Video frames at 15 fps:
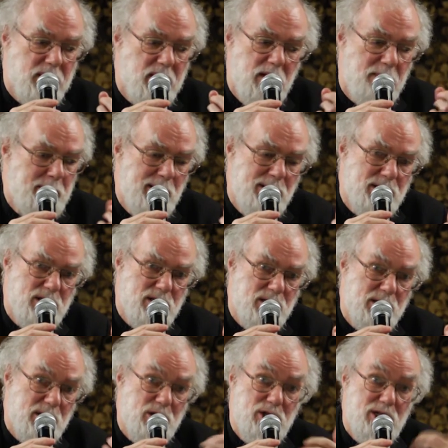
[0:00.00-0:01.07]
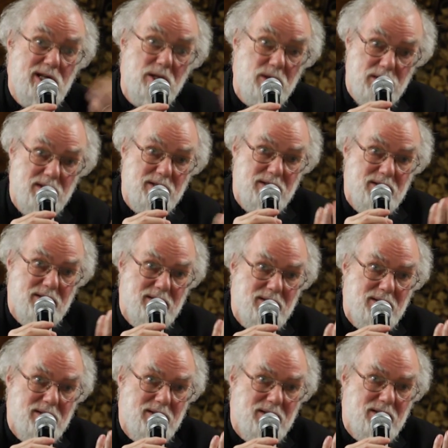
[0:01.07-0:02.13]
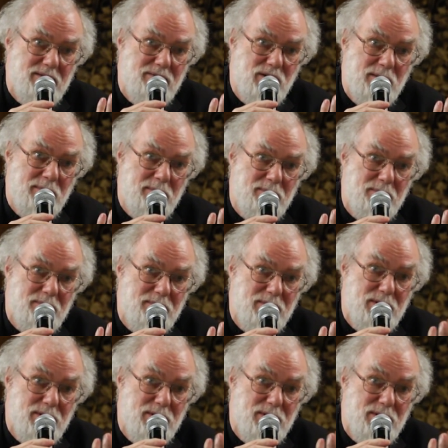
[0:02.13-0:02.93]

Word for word: our politicians are shielded from